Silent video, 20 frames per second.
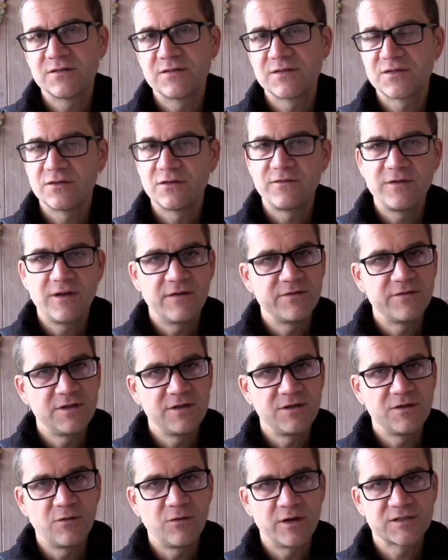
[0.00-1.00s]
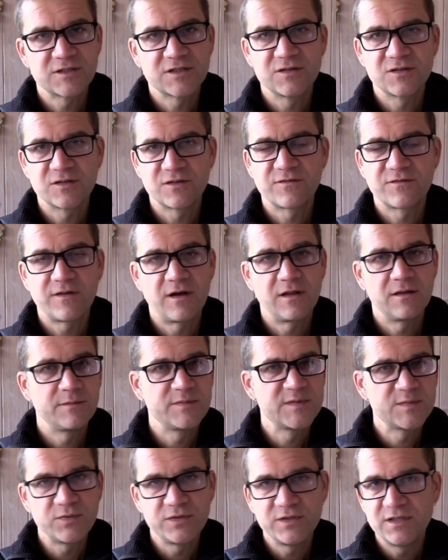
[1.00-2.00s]
so if you have any questions or
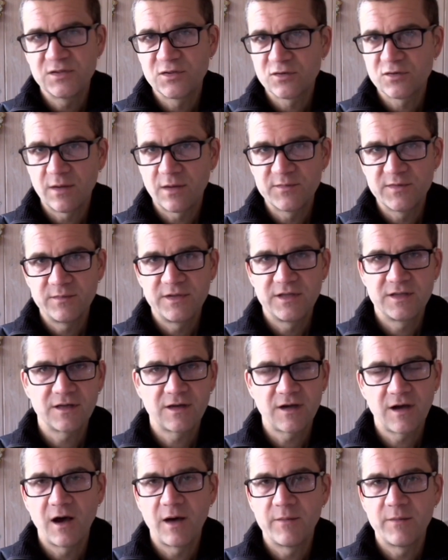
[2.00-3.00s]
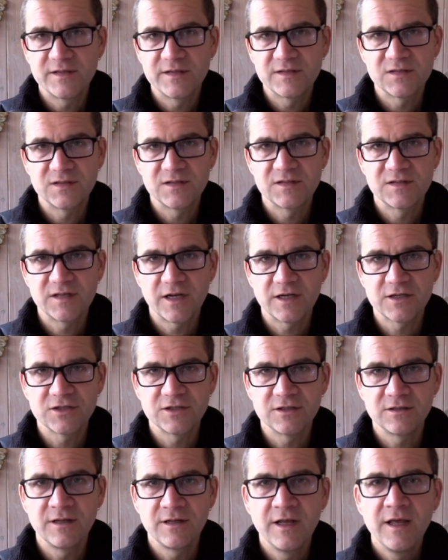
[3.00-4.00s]
follow-ups, please drop them in the comments
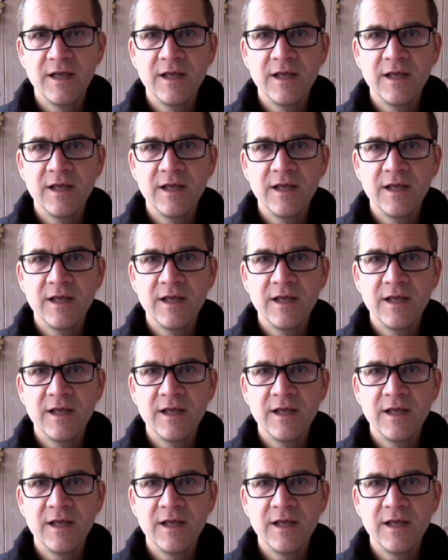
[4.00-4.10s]
section.